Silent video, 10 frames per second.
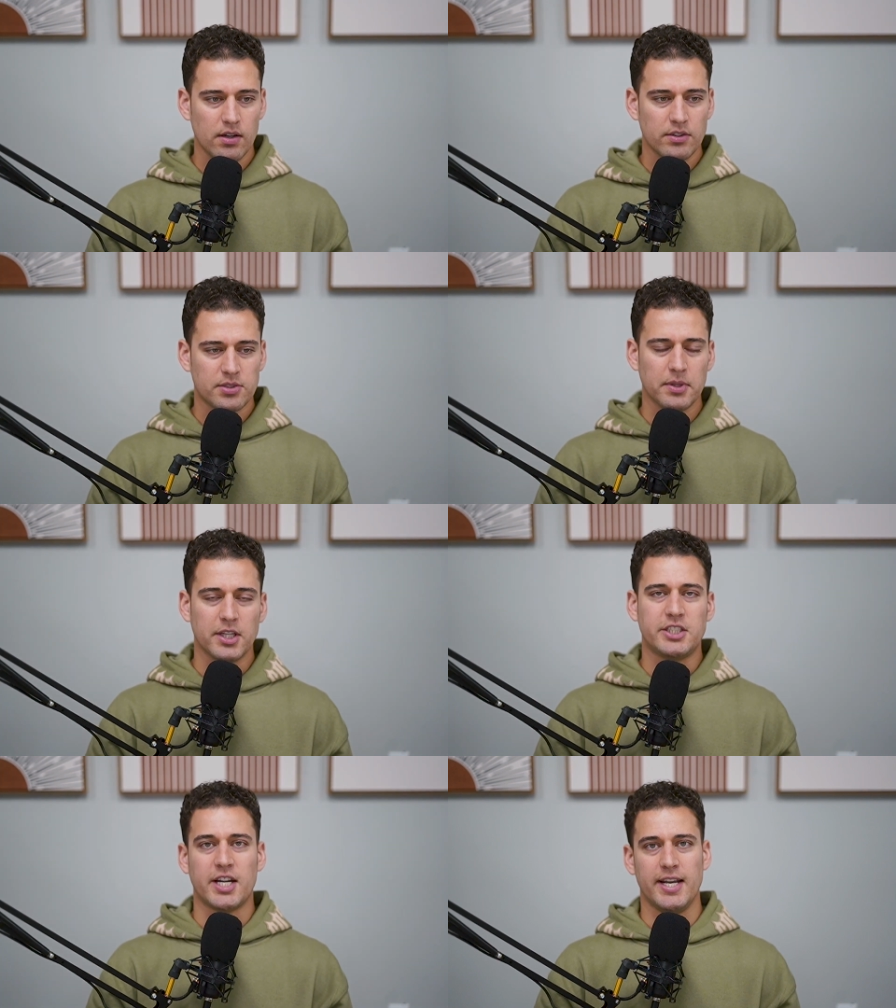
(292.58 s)
some of
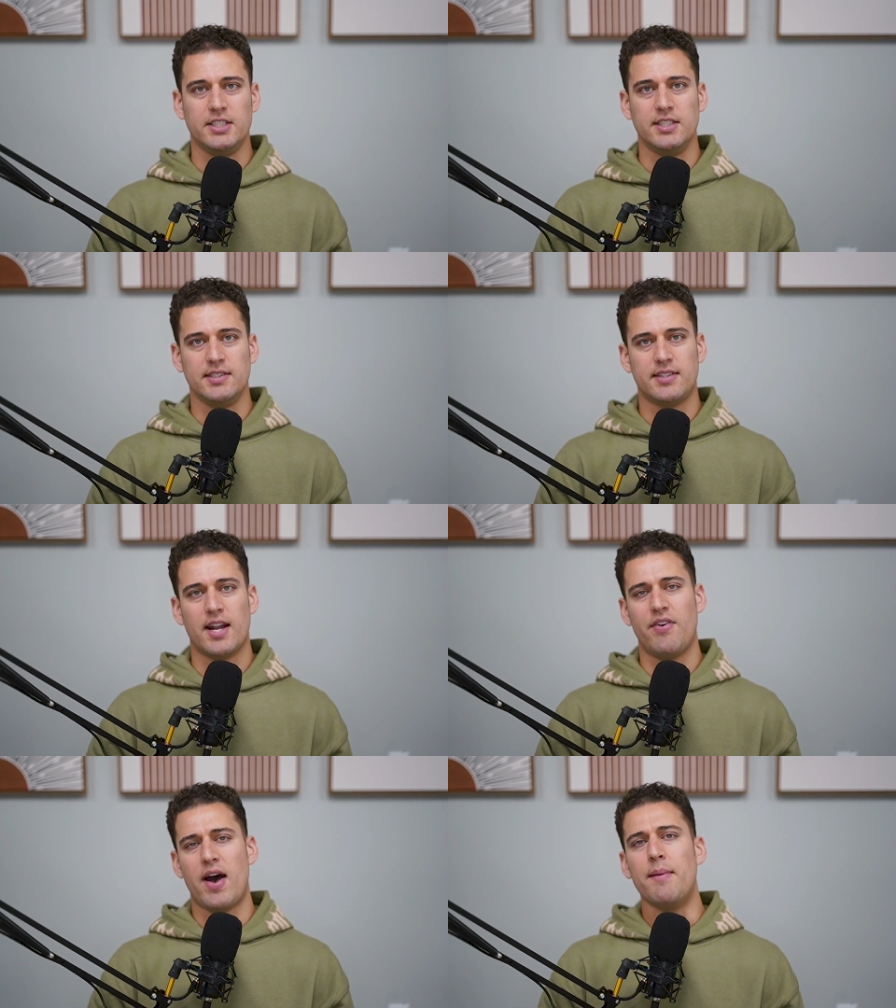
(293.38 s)
the changes that
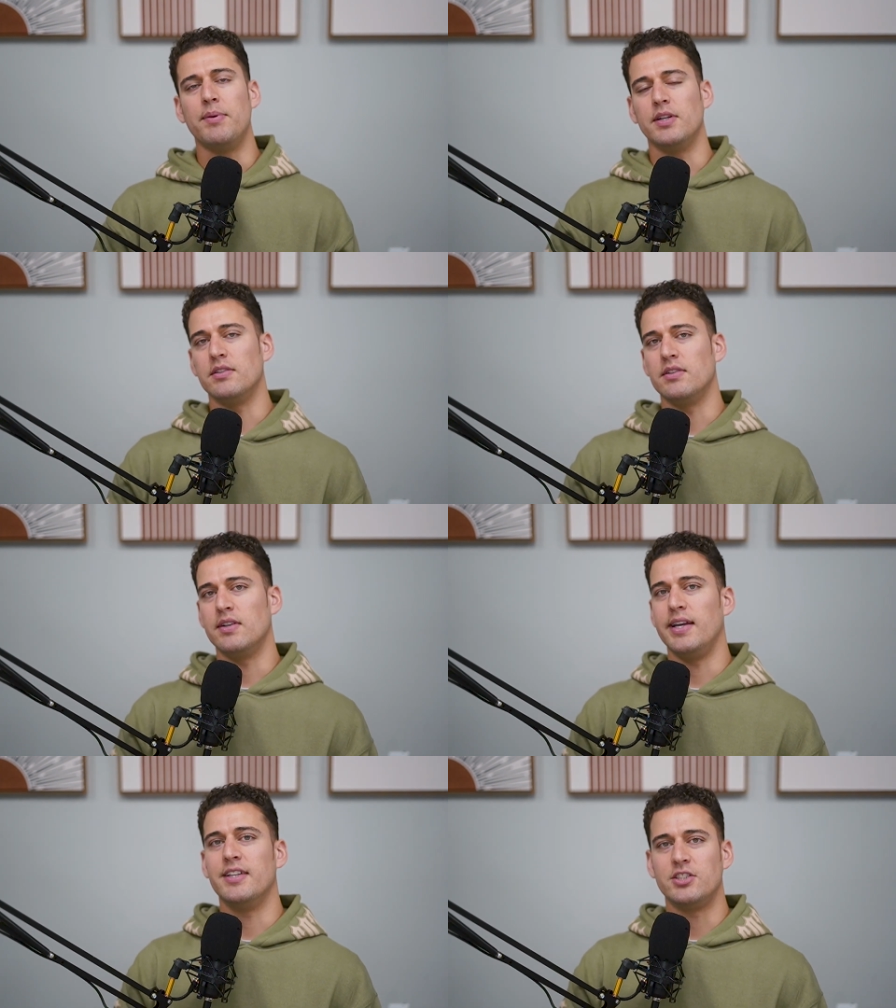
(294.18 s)
have happened
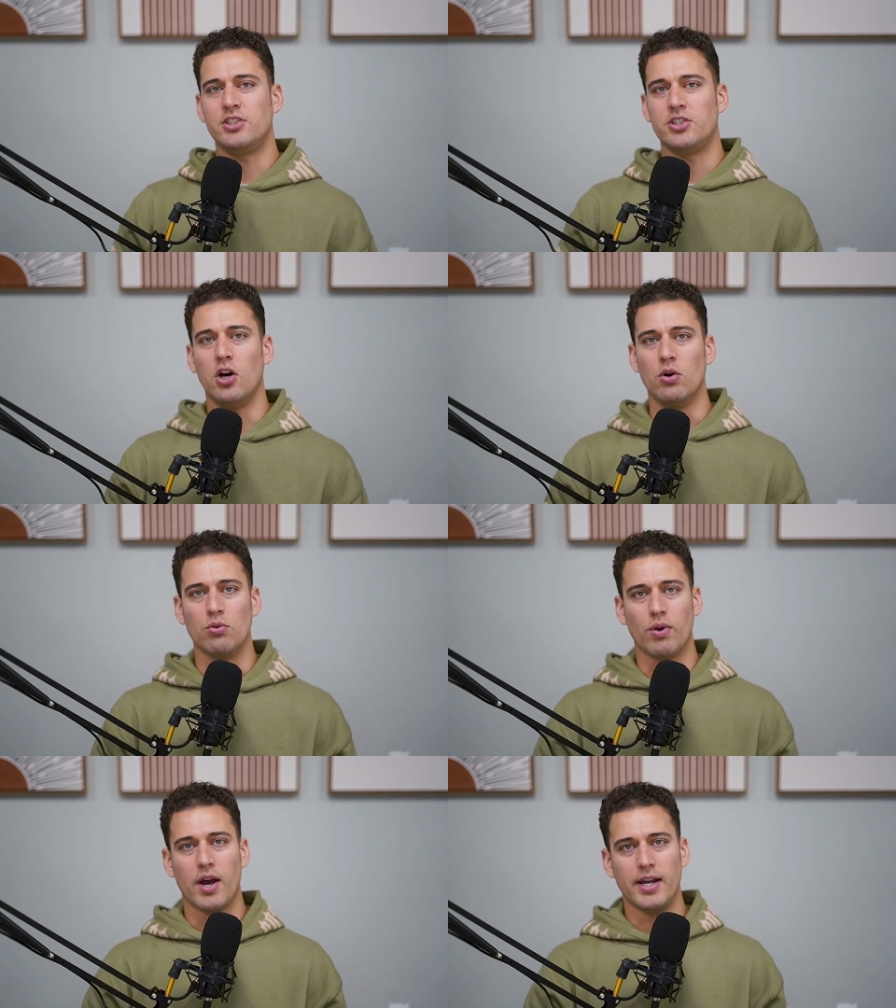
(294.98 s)
in this show,
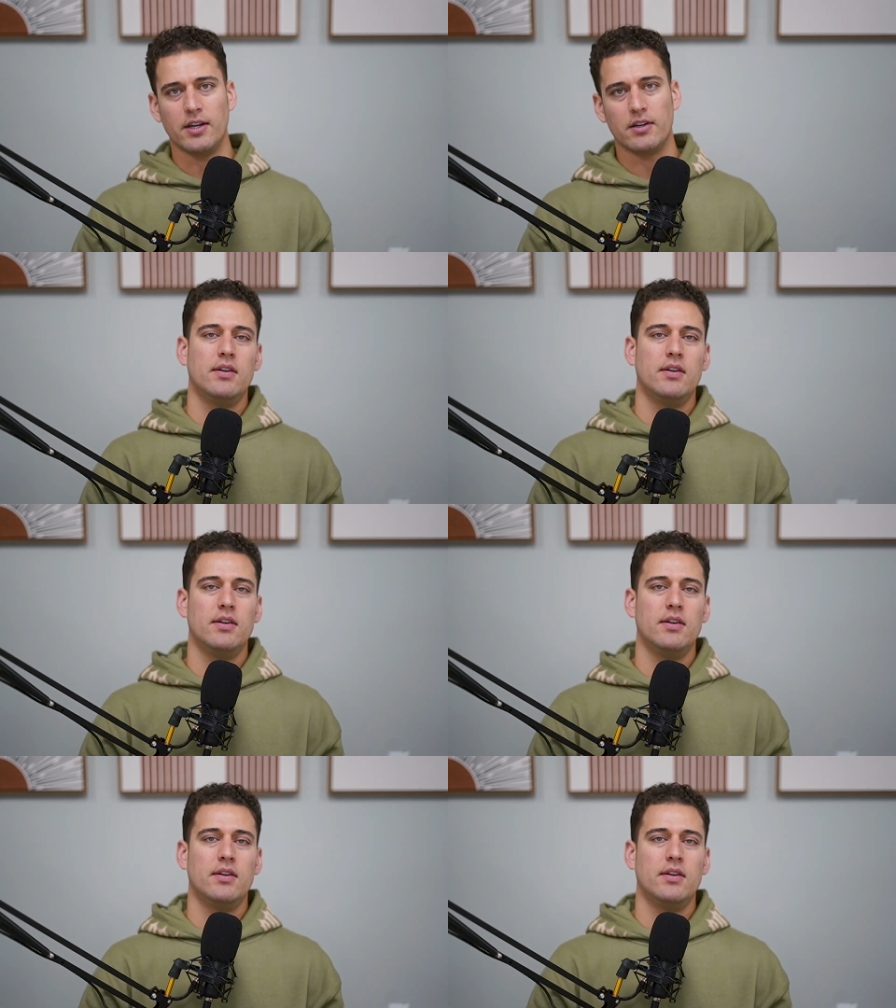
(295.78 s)
right?